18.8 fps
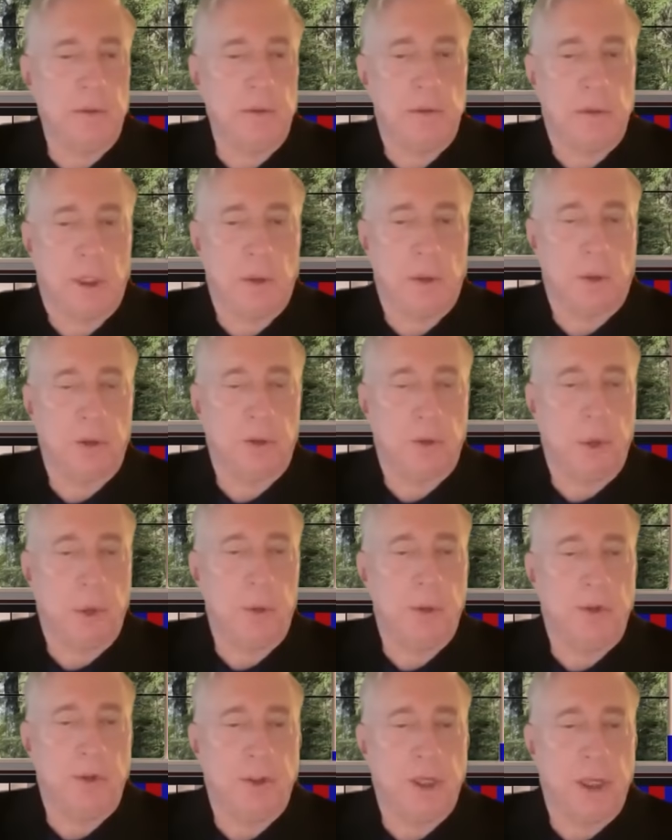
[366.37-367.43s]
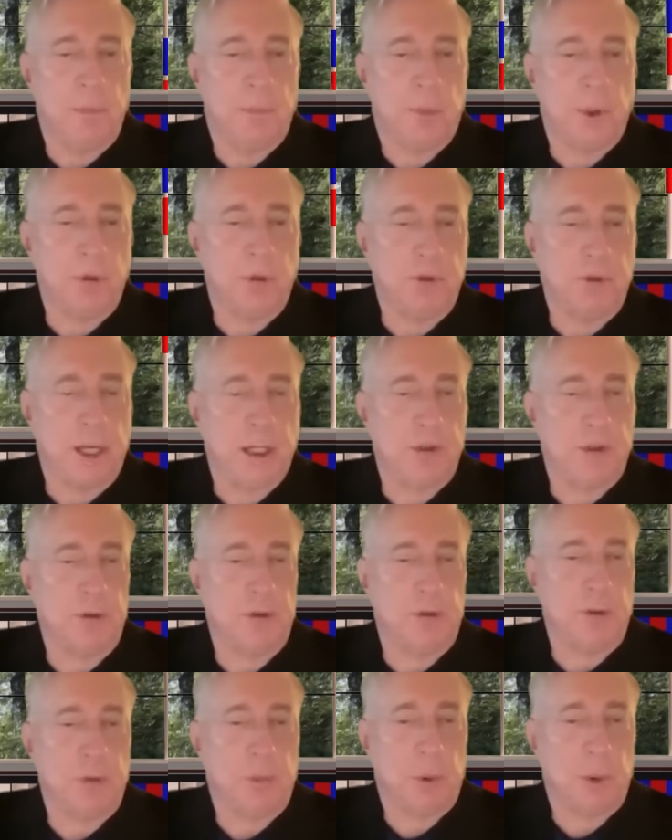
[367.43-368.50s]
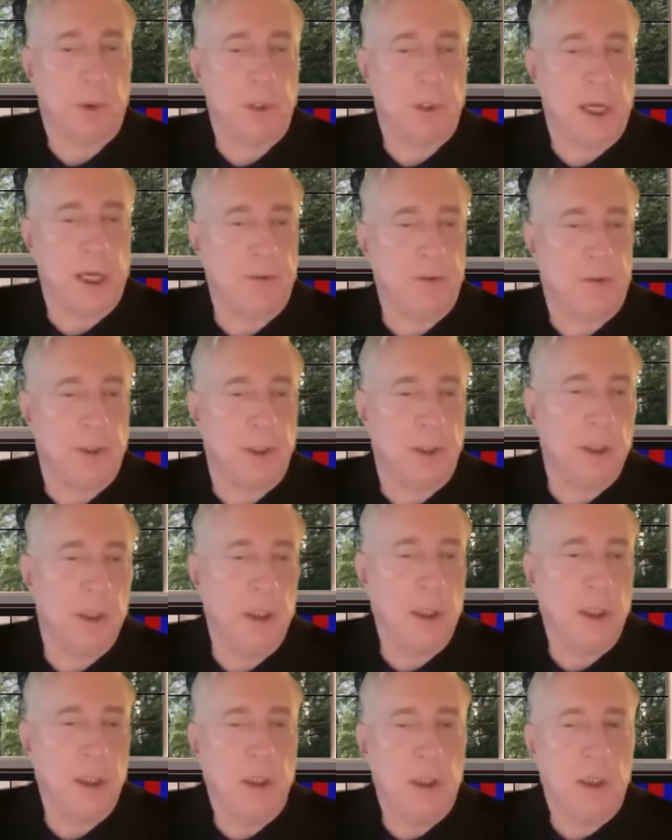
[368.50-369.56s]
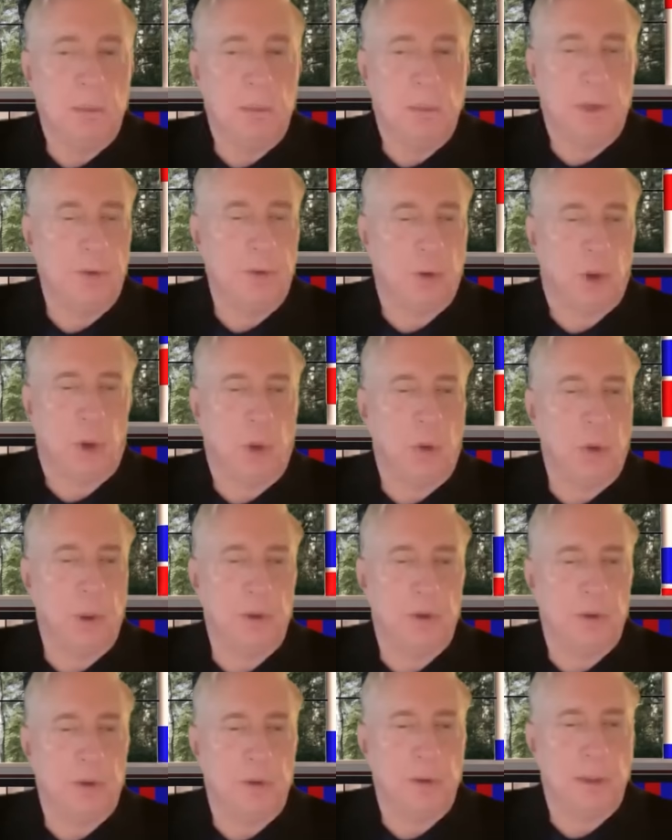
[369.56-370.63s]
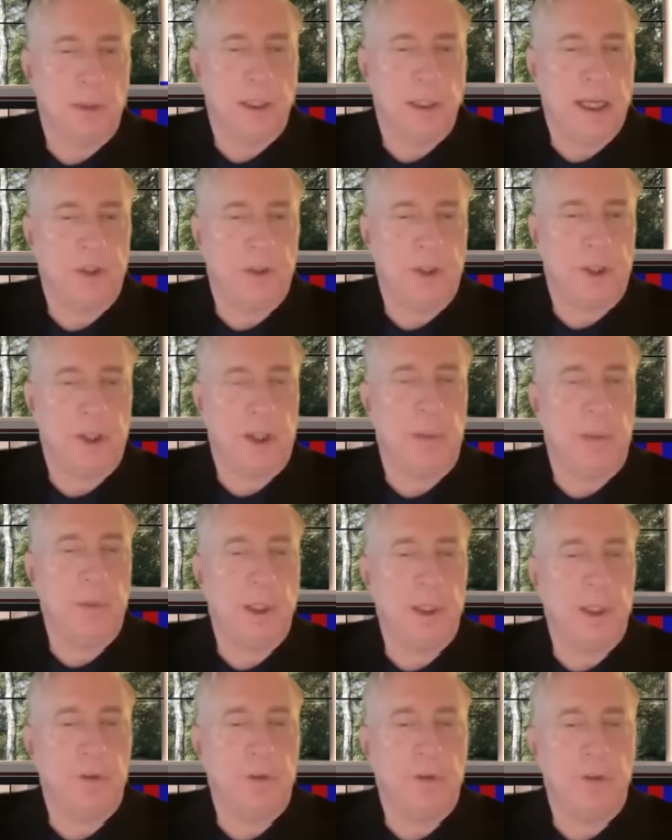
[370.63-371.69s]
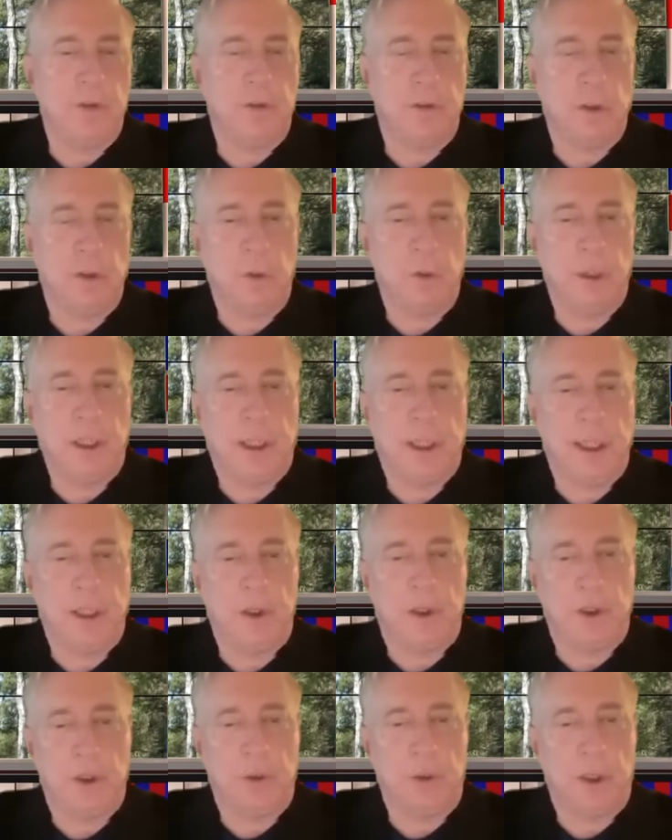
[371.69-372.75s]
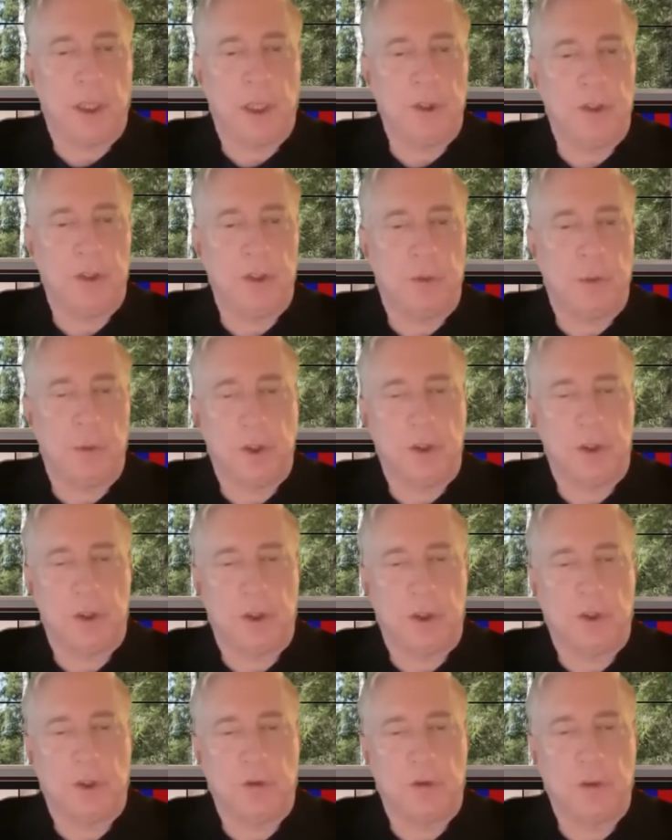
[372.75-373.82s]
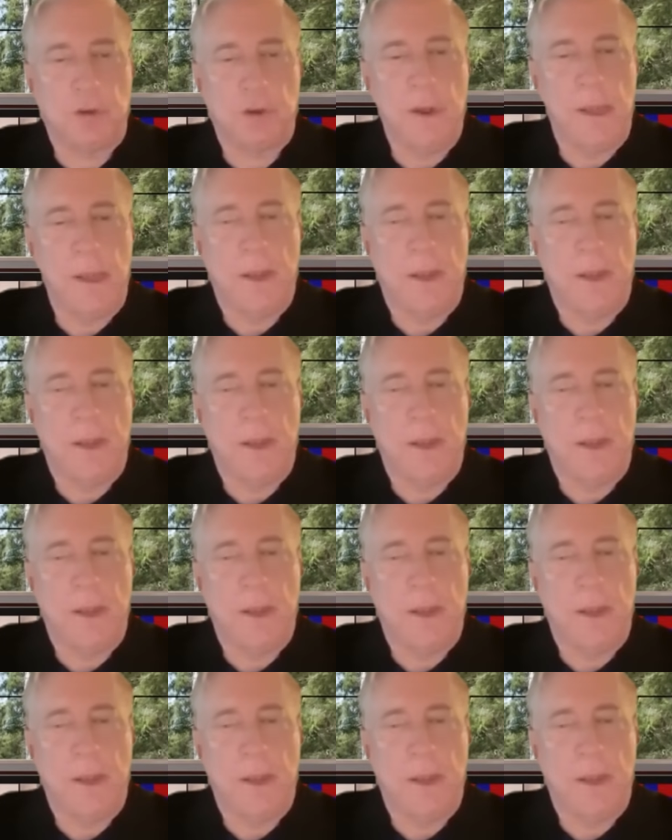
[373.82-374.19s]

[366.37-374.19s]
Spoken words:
In other words, we would say pro-fascist or pro-Nazi, but he was always an anti-communist. And so we had good relations with the Turks.